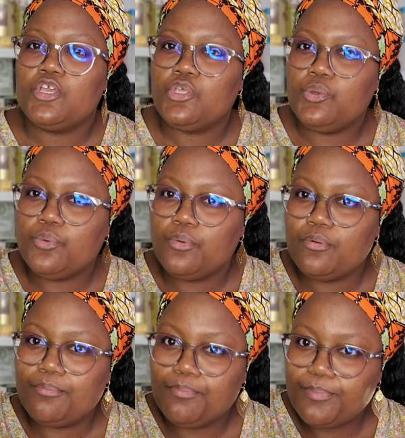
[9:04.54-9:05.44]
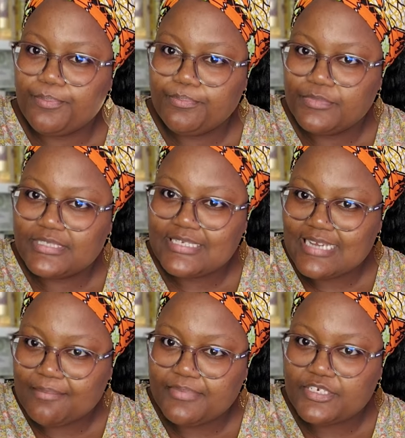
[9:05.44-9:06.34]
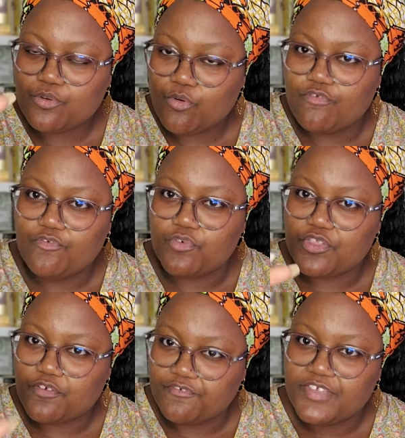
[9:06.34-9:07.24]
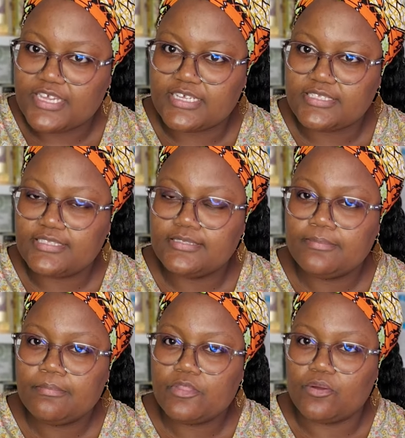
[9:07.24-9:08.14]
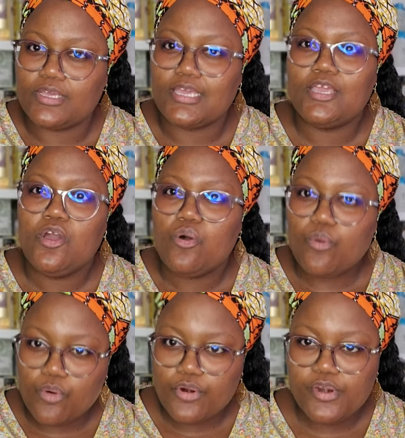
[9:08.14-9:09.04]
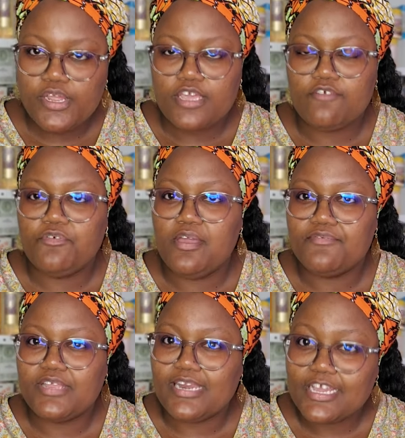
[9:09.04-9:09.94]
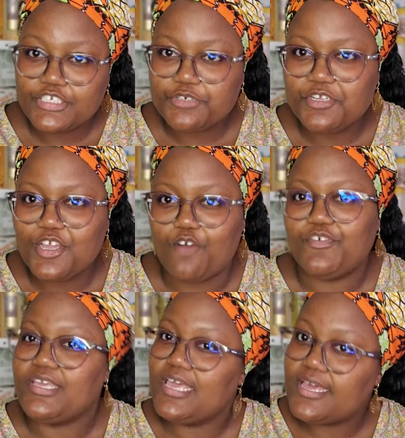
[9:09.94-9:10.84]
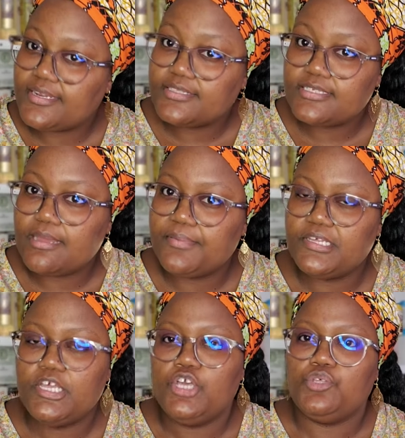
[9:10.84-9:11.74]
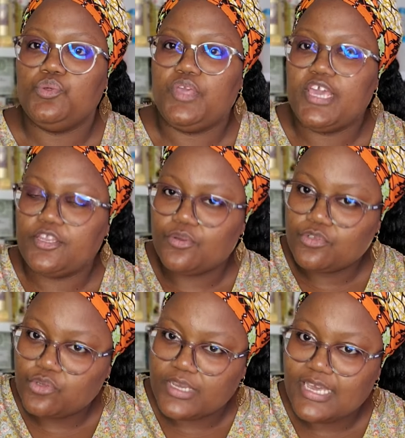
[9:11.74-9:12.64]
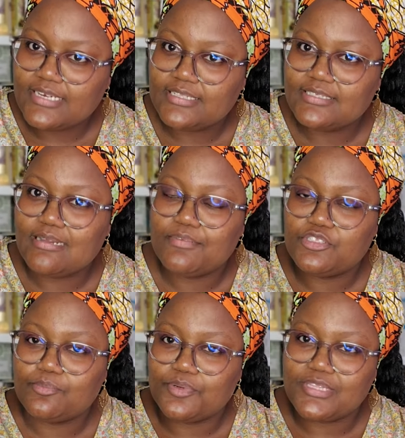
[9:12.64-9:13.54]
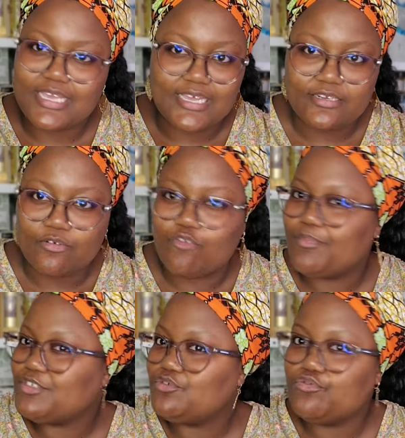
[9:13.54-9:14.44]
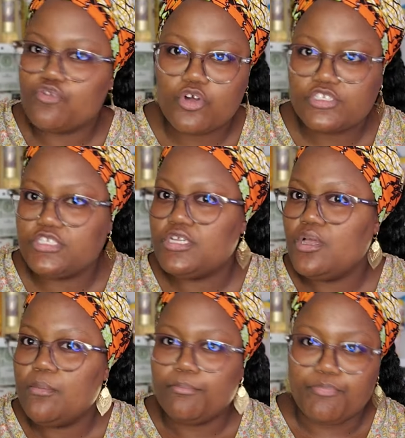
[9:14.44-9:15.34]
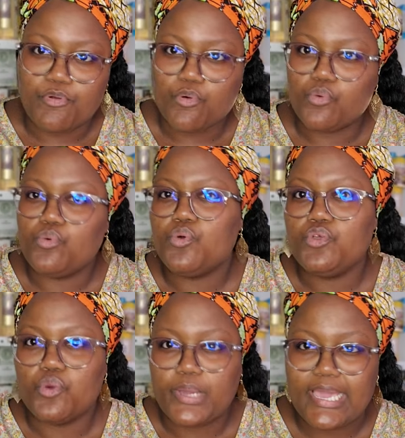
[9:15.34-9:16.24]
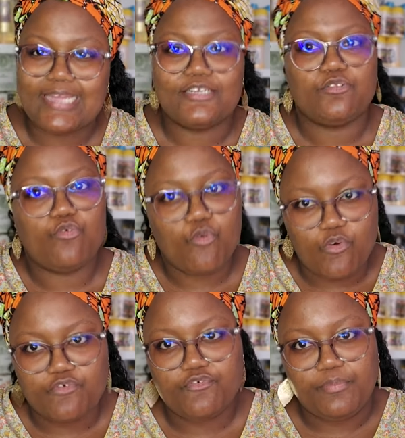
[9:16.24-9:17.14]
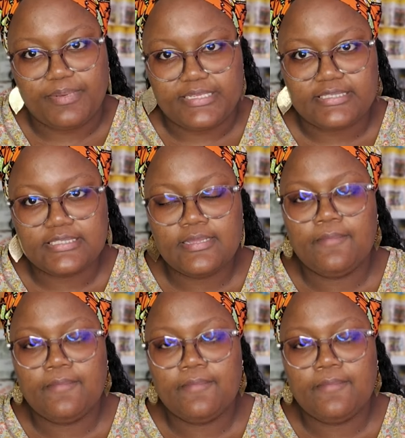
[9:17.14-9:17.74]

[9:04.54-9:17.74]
You snub it off with your fingers, okay? Or if you have the luxury of a candle snubber, you can use your candle snubber to put the candle off, but do not blow your candle off, please.